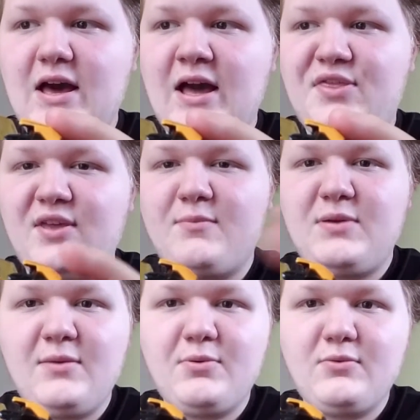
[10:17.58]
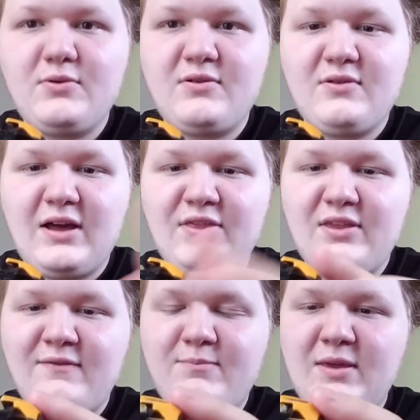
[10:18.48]
I think people would have.
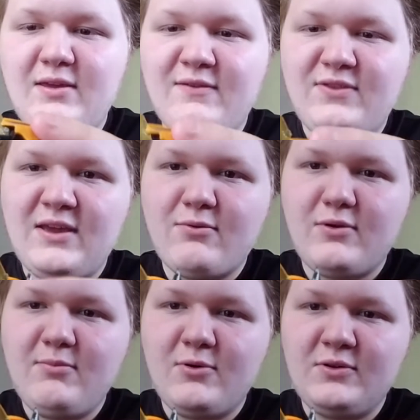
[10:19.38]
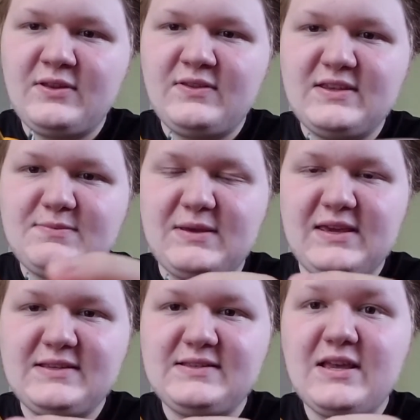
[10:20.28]
If they remolded this
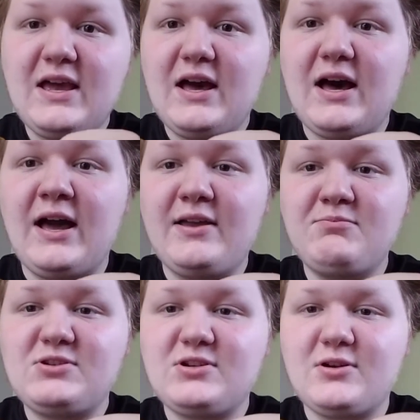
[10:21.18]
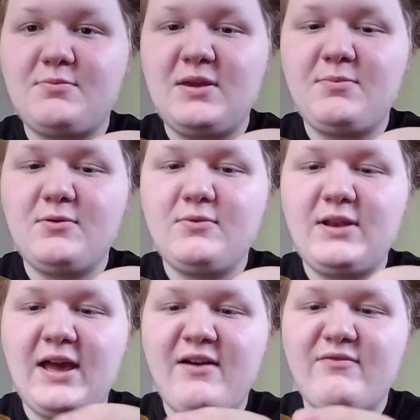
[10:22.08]
piece, I'm sure people would
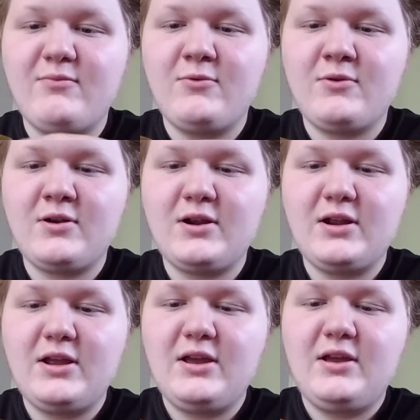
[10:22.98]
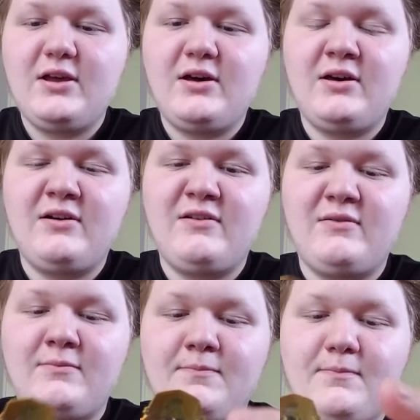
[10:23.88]
have more.
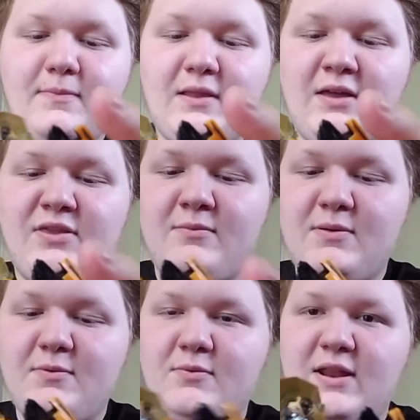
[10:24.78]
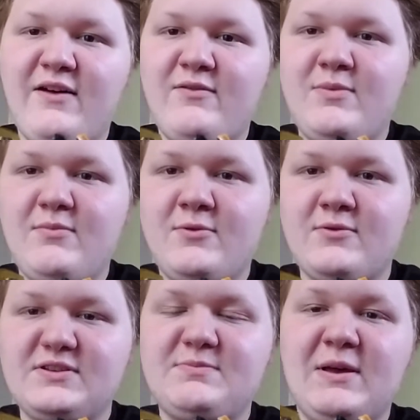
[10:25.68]
I think people would have a bit more
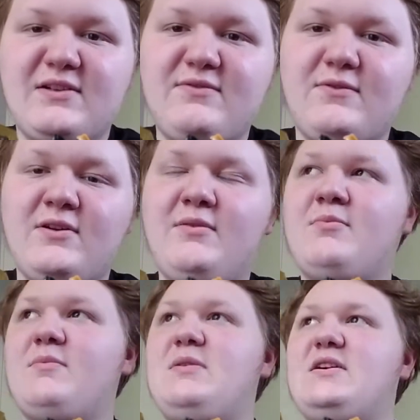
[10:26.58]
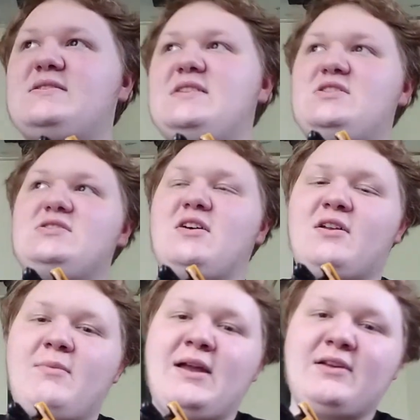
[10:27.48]
respect for it, but because they just
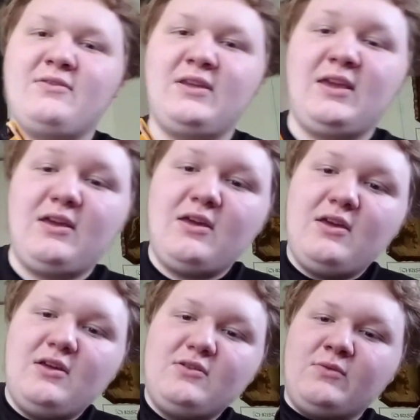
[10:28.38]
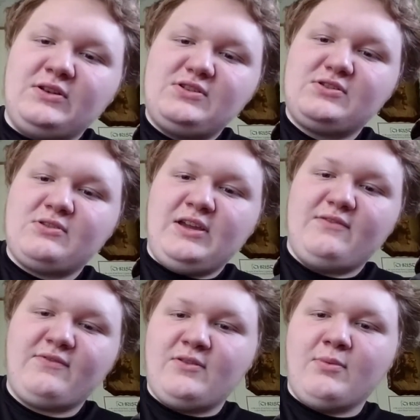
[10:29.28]
automatically went straight
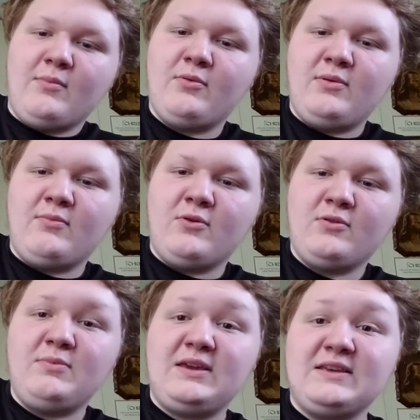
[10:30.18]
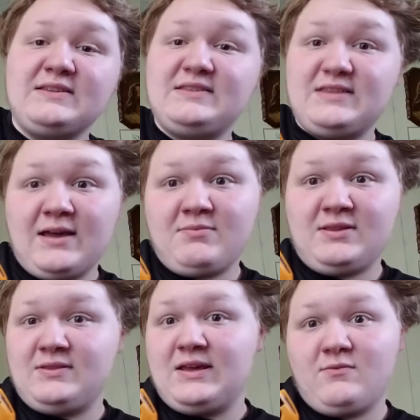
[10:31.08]
for the Bumblebee mold, because I
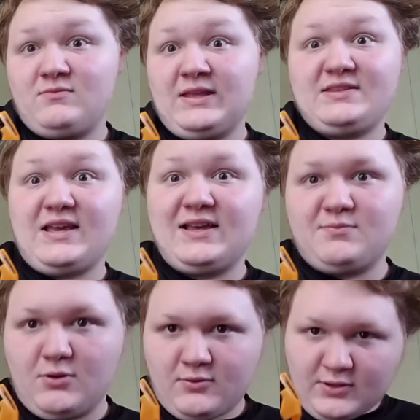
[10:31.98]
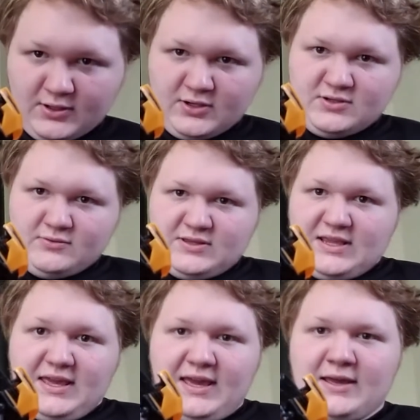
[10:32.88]
mean that's Hasbro, they're gonna do what they
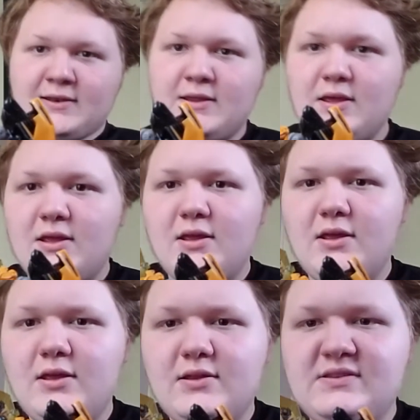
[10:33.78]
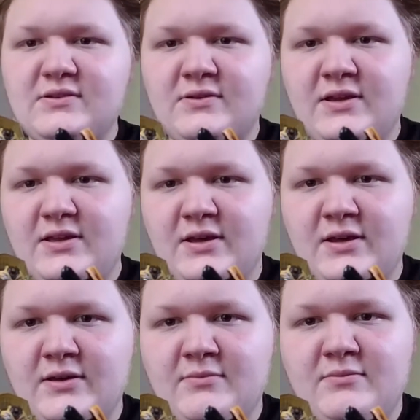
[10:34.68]
can to it.
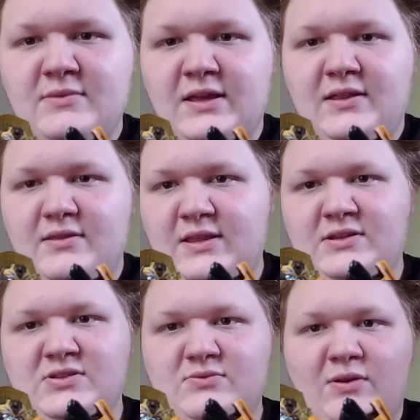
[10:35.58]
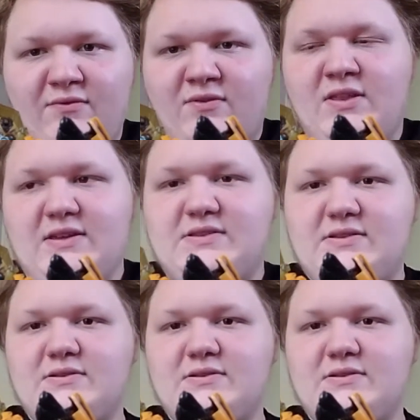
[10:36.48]
That they just went for this.